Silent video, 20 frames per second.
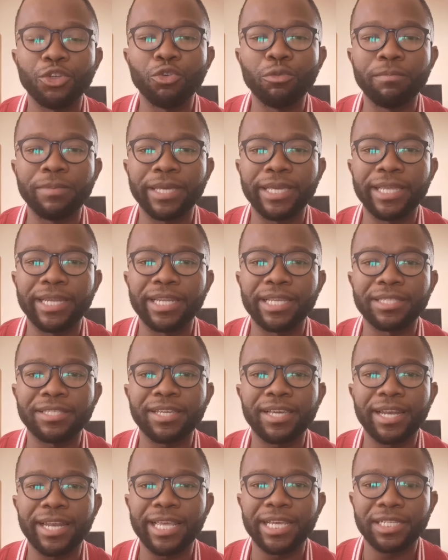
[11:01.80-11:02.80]
New
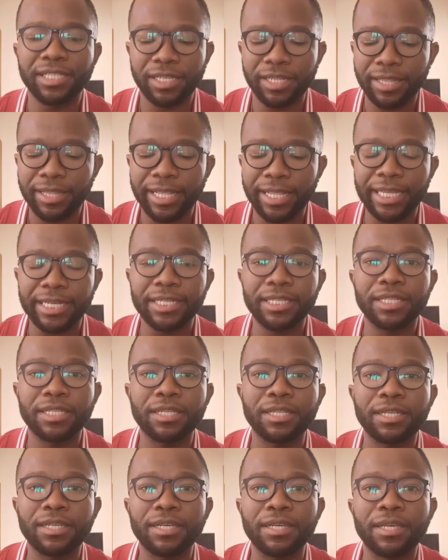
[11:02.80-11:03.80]
Beginnings collection
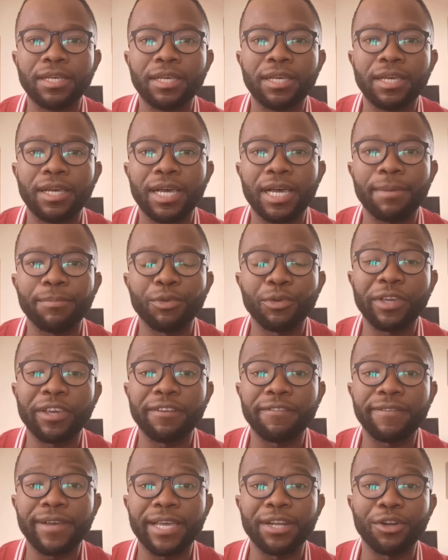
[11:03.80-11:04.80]
that you
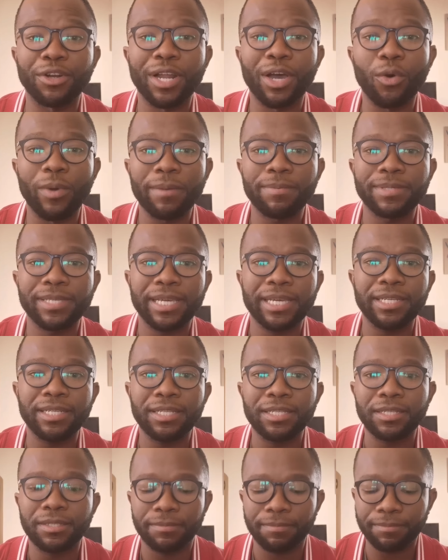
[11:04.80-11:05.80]
can find on our
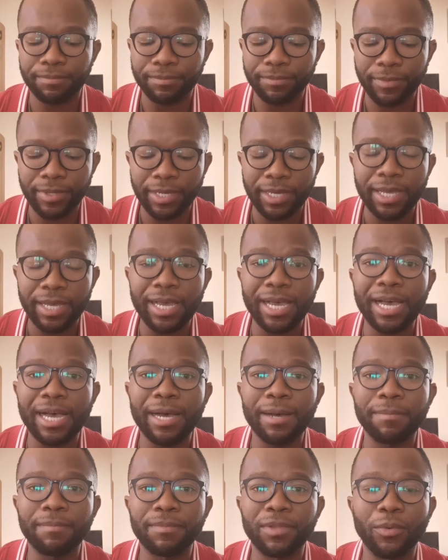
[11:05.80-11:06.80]
website.
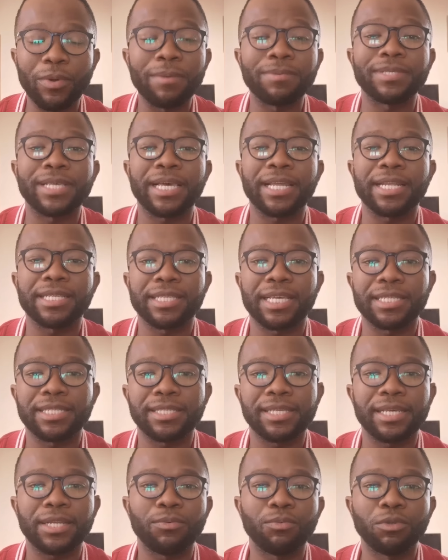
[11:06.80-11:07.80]
The website, as I
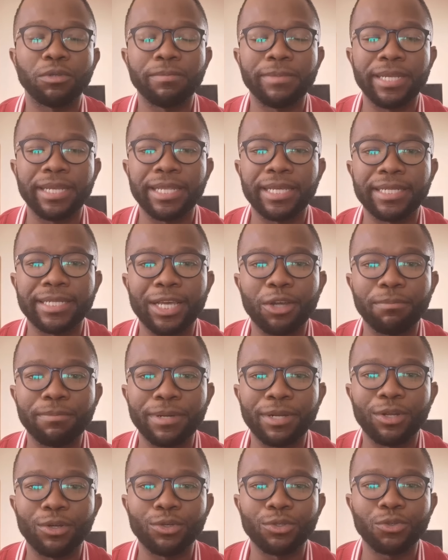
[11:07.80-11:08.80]
said, will be linked down
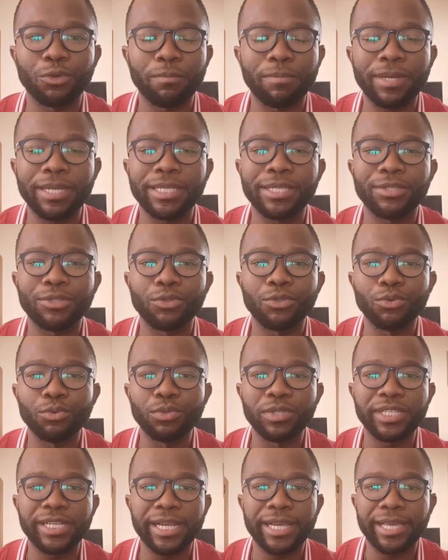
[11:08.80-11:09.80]
below, so please
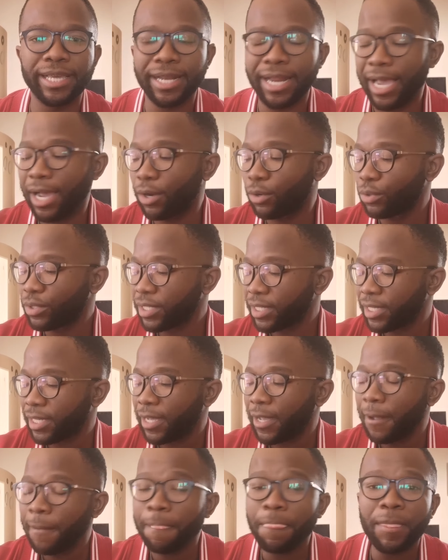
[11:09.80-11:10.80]
do check it out.
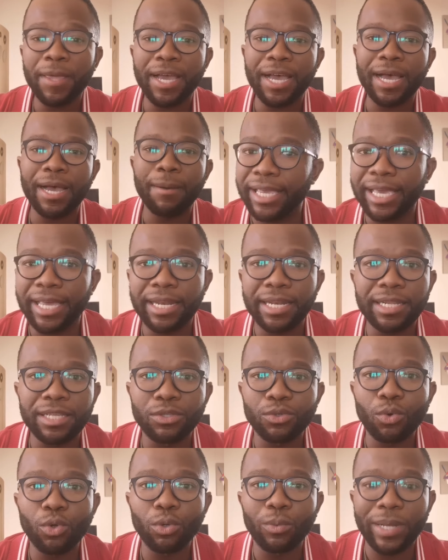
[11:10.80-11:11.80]
Again,
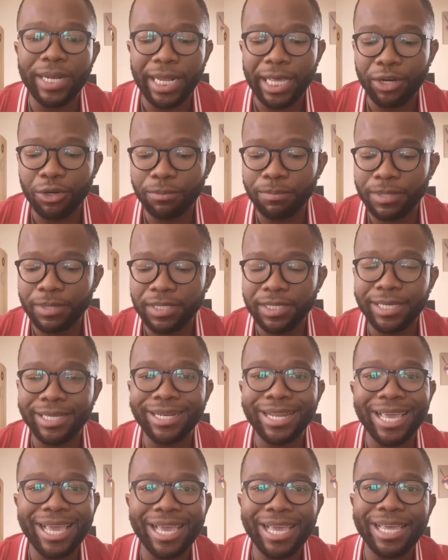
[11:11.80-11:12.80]
it's all
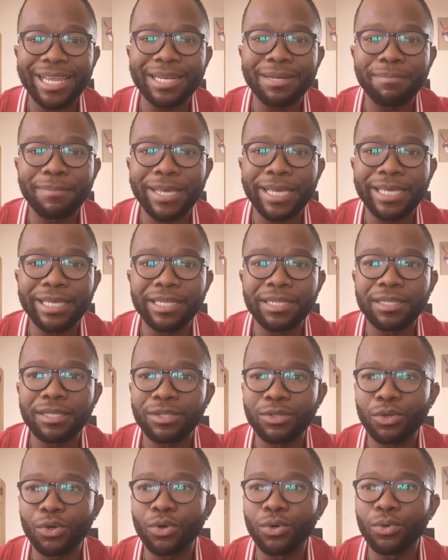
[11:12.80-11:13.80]
100% handmade,
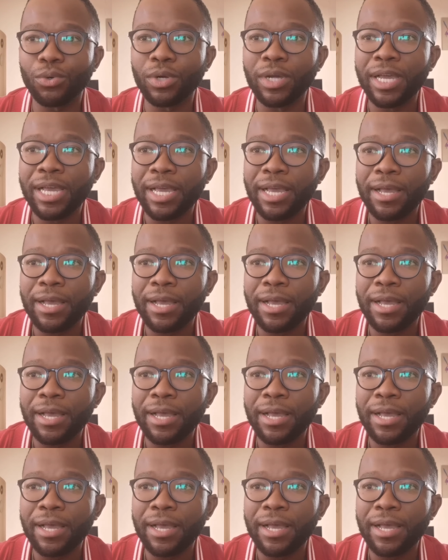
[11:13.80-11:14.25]
so